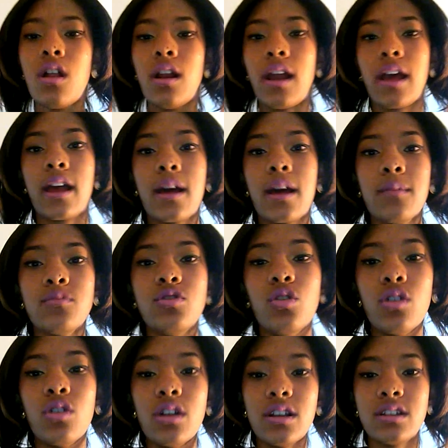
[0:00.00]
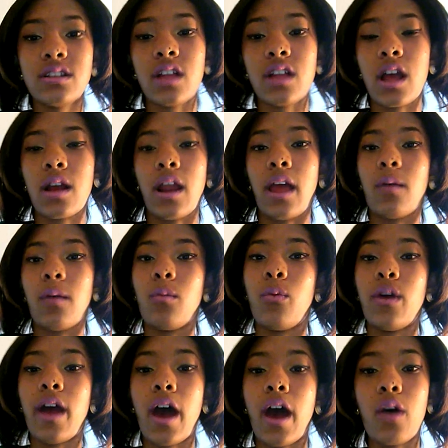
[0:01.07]
like doing this thing like
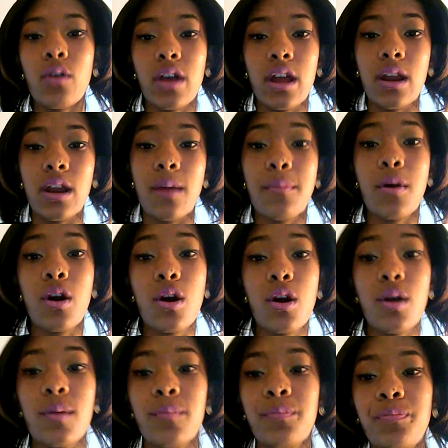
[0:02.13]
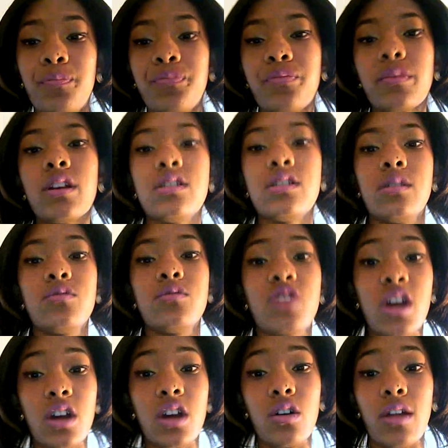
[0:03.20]
without getting a perm, so I'm
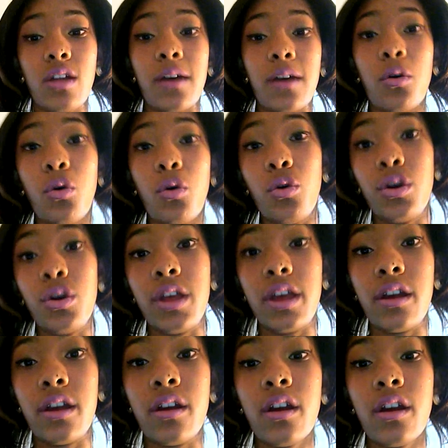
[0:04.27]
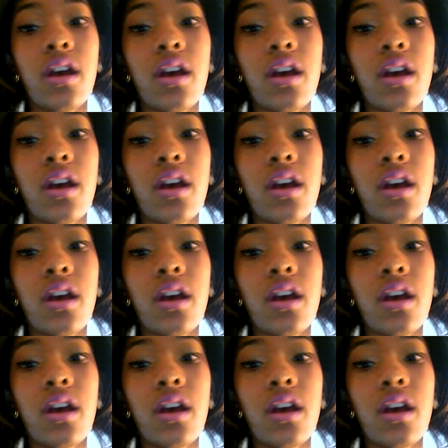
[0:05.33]
trying to go like a full year.